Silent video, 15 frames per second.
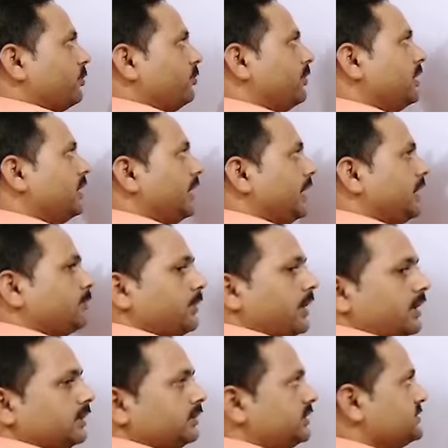Roman
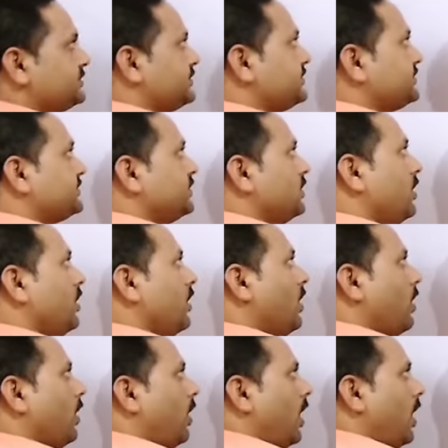in parenthesis
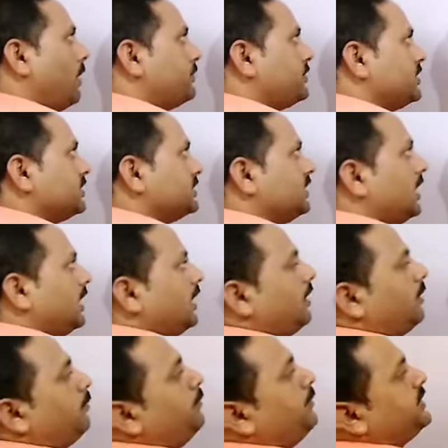after
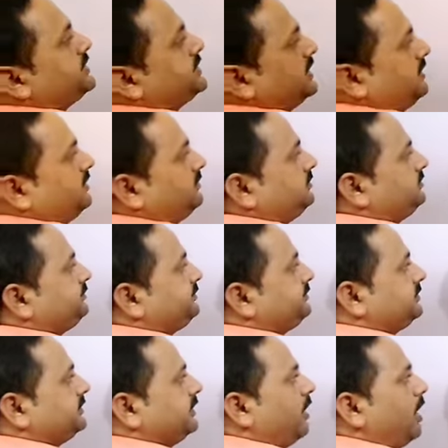the metal.
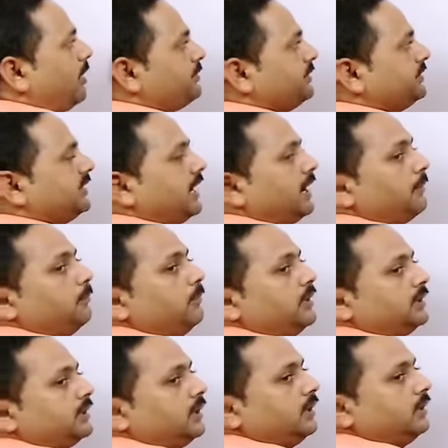After the
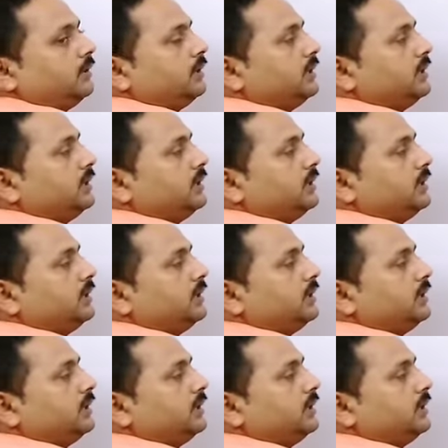metal.